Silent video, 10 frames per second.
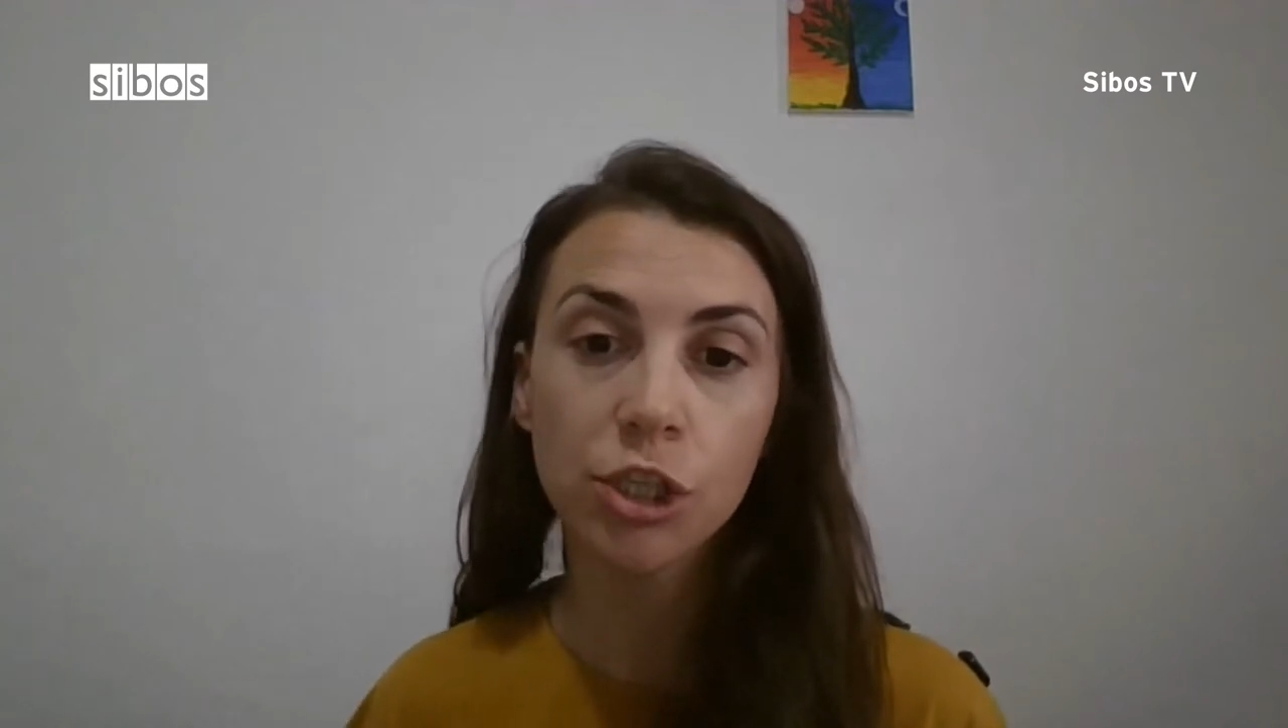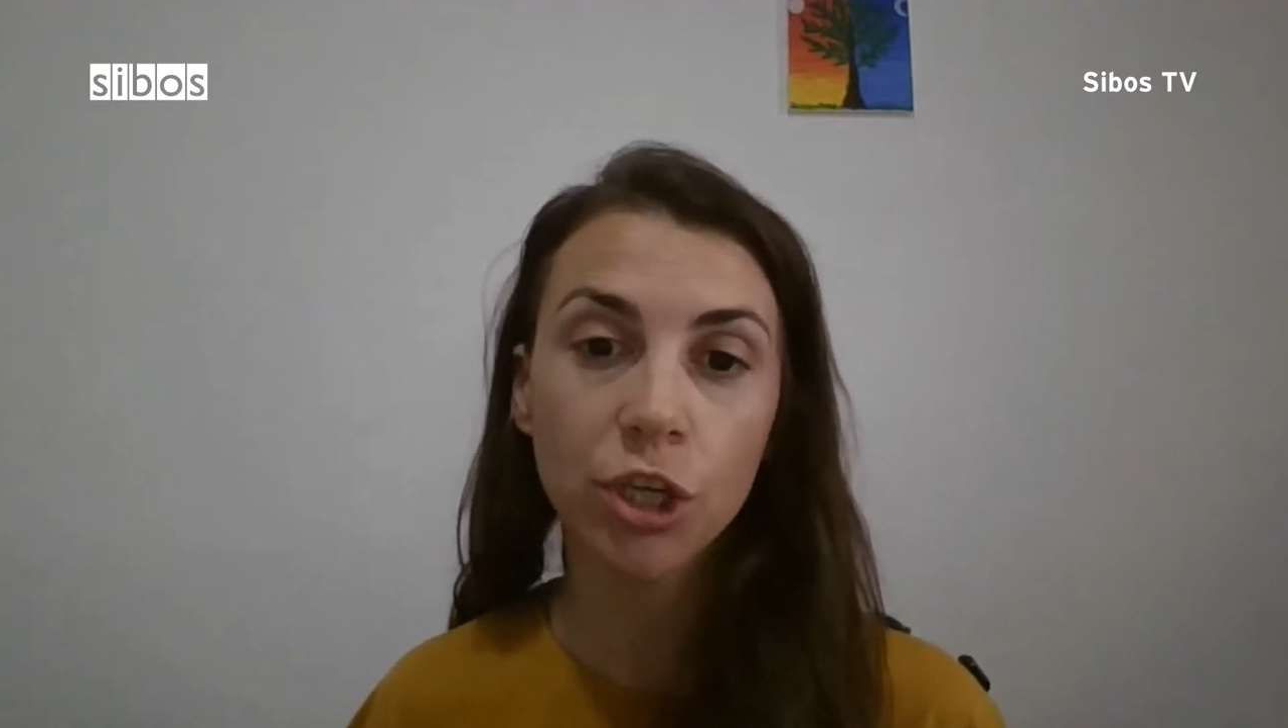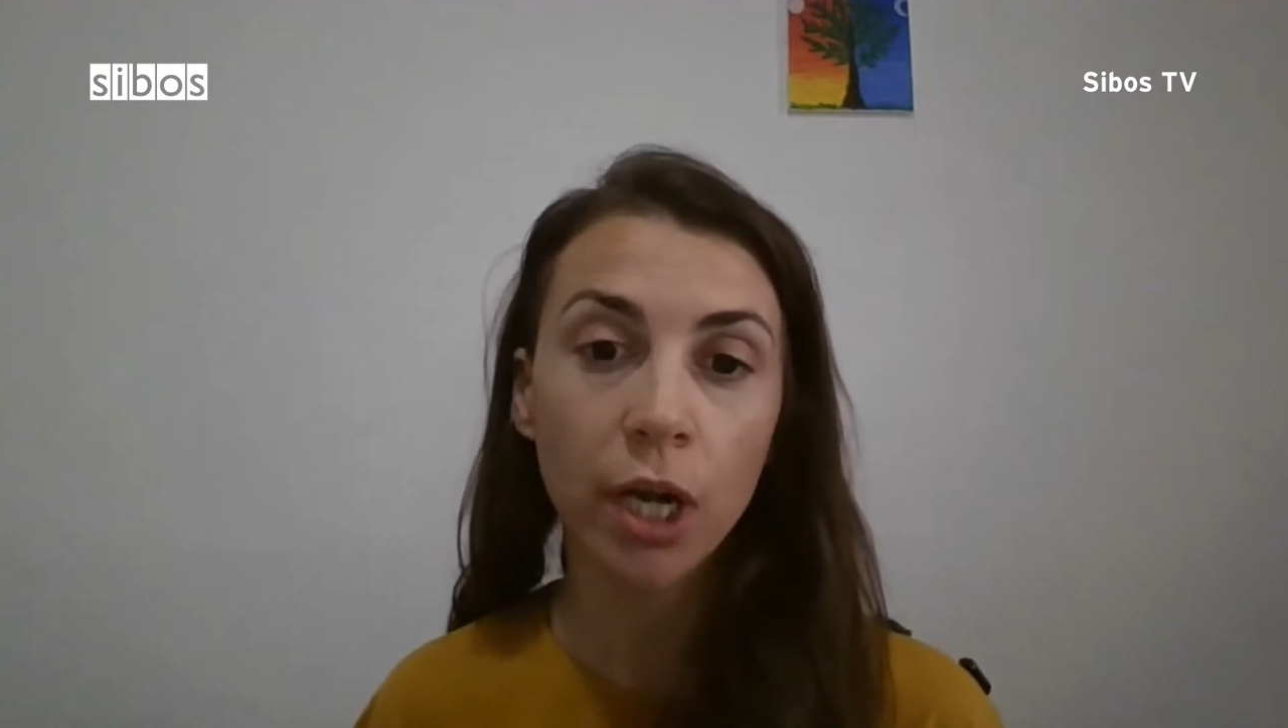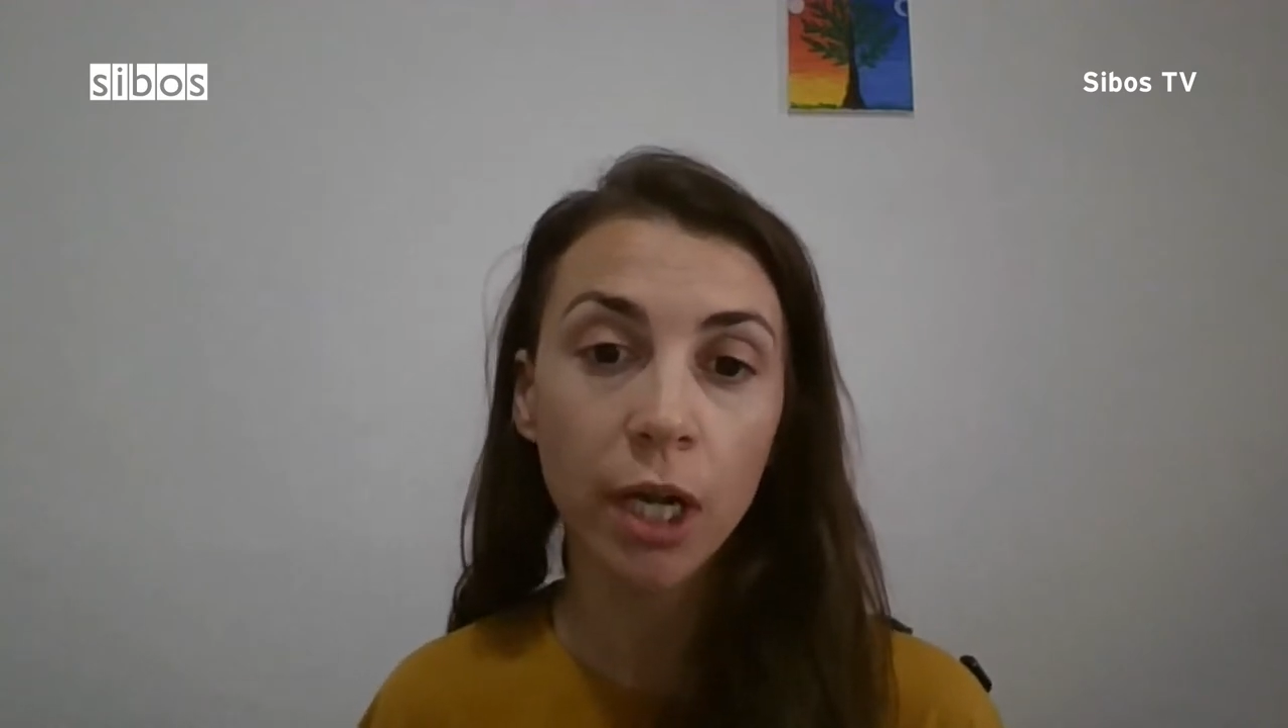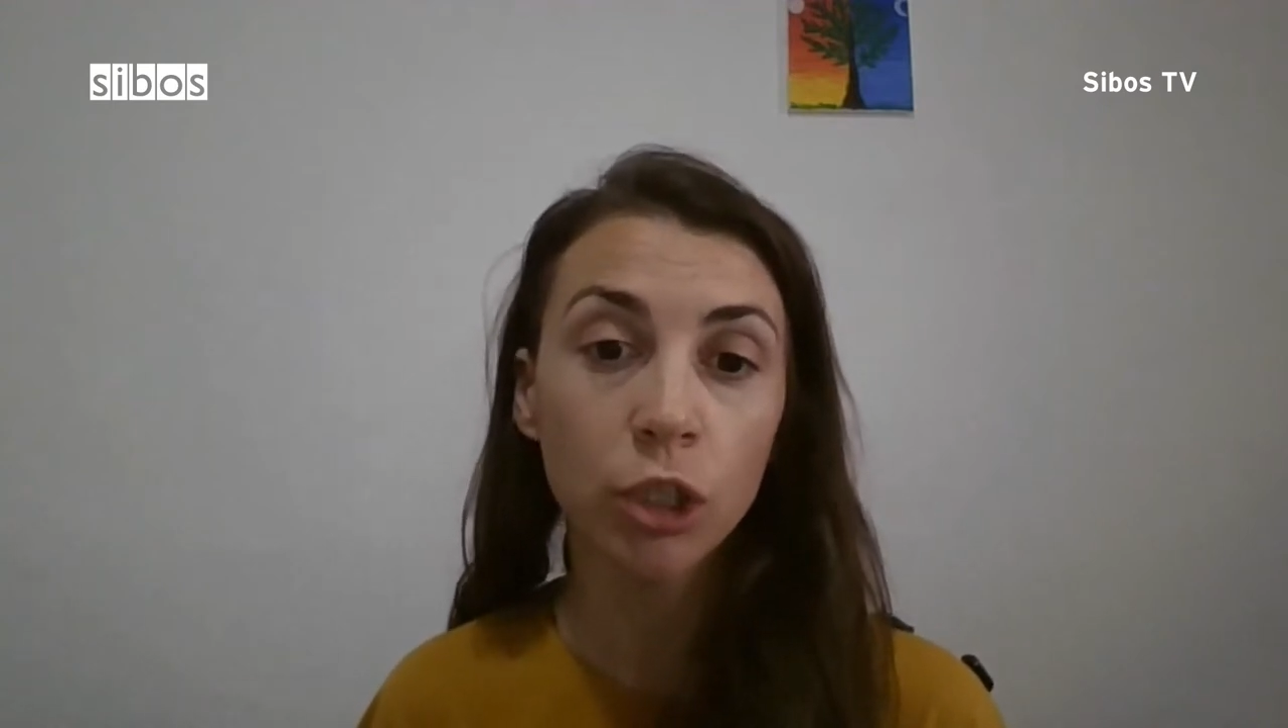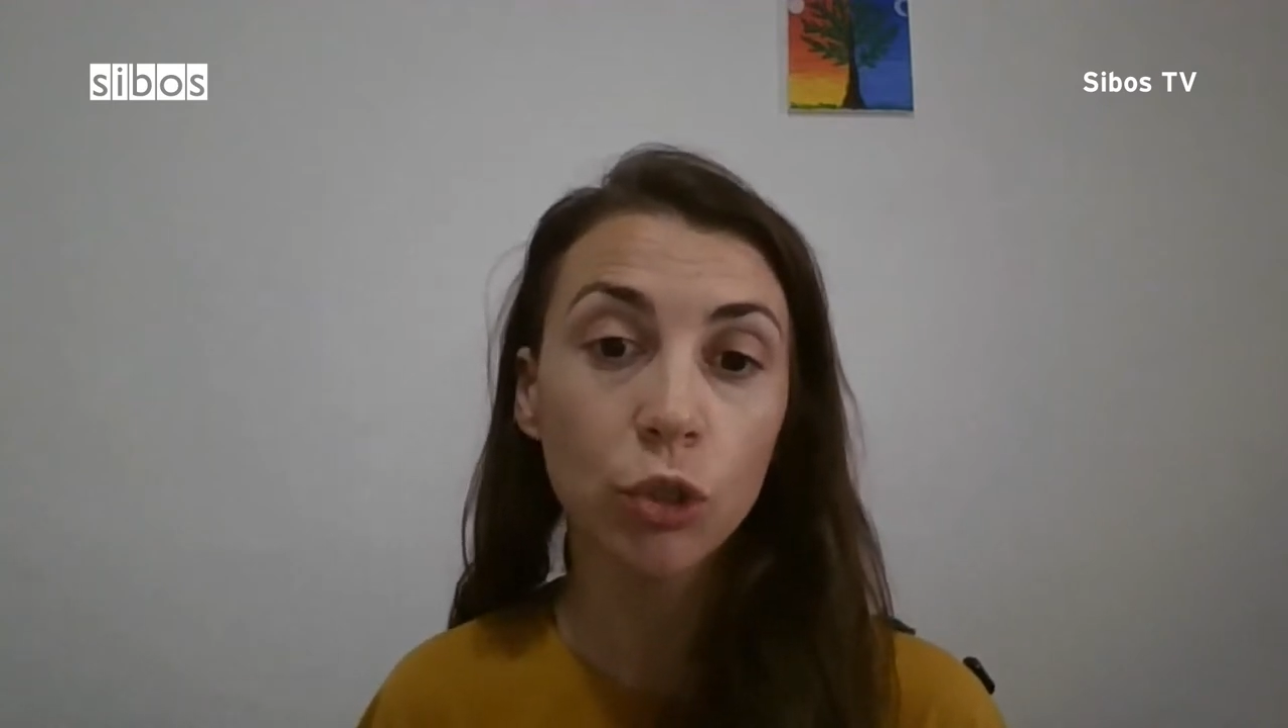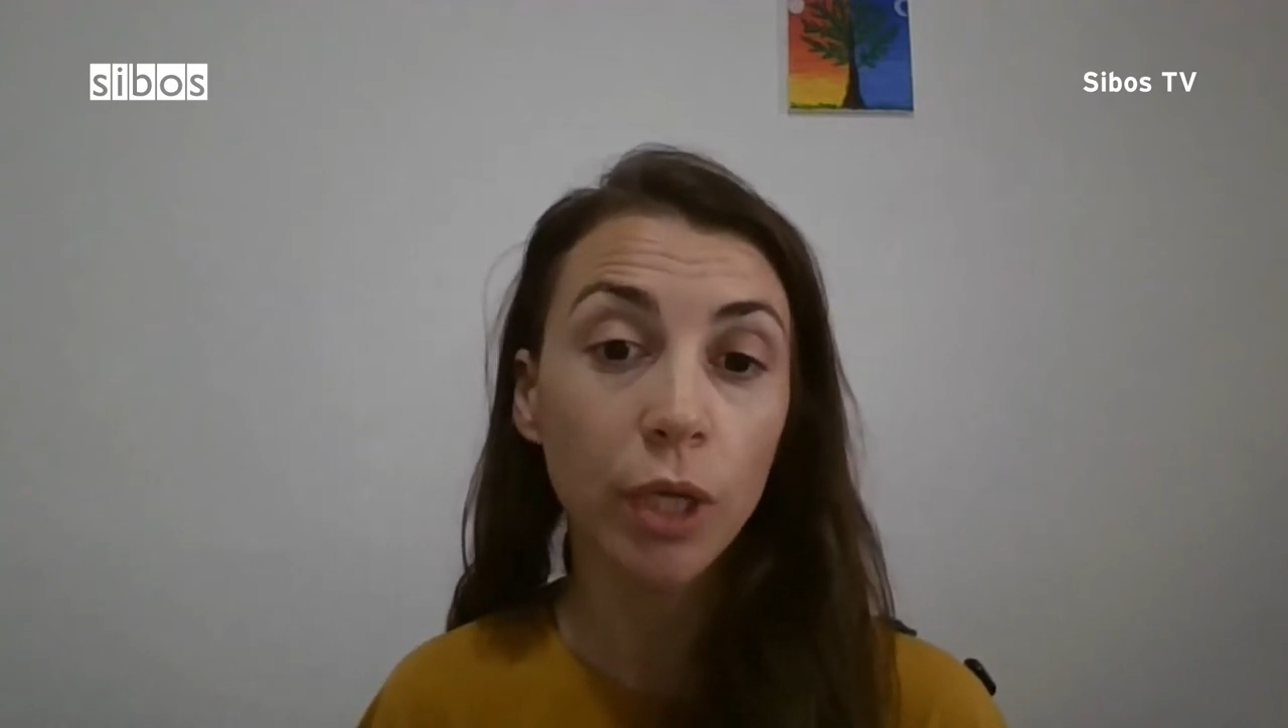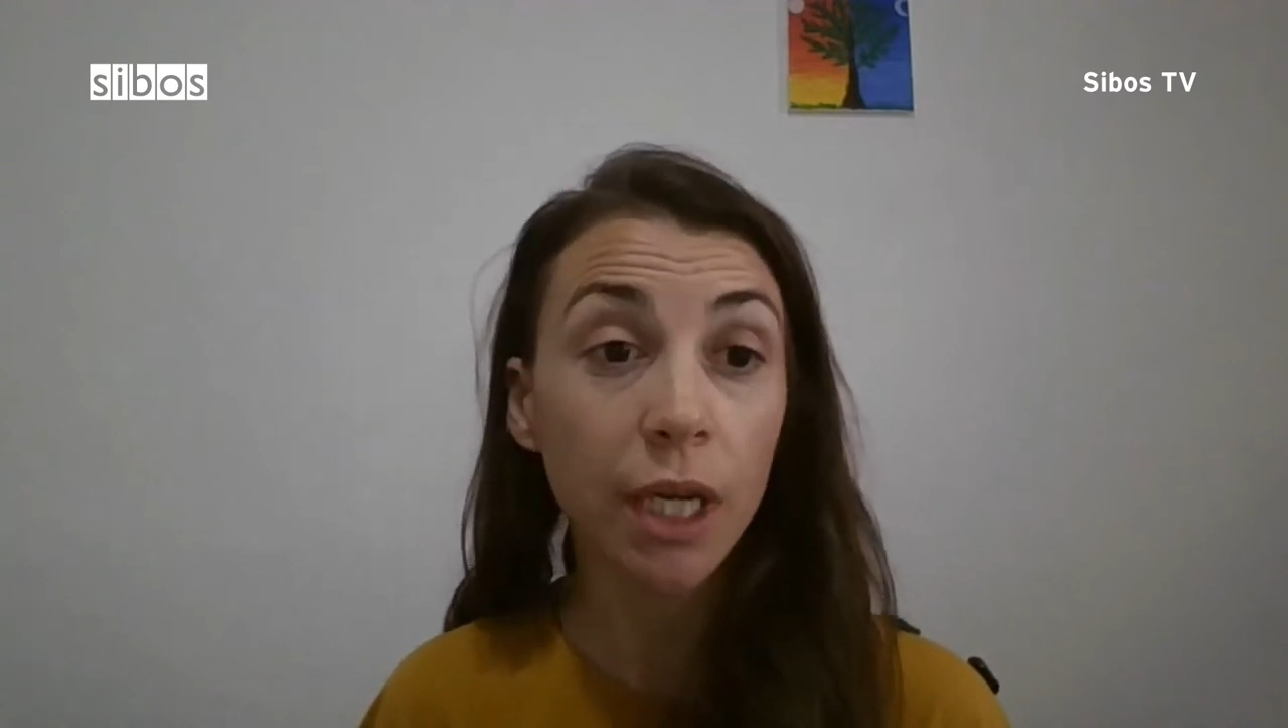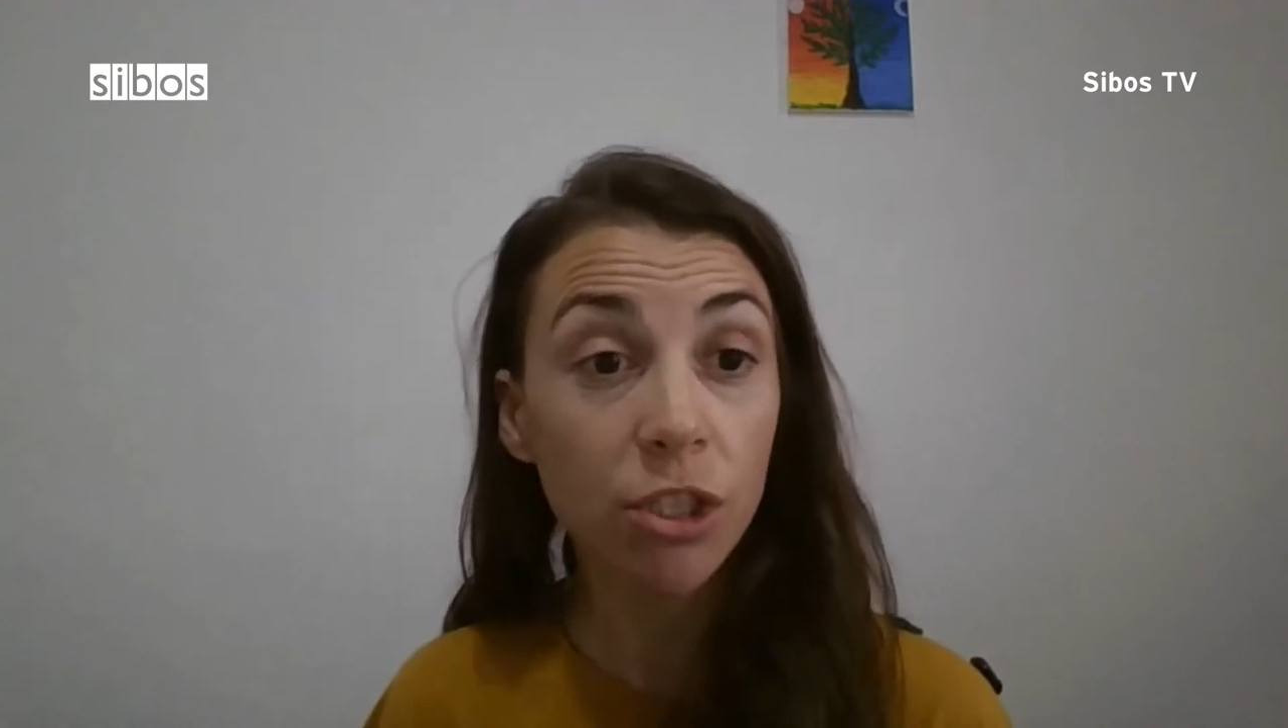starting to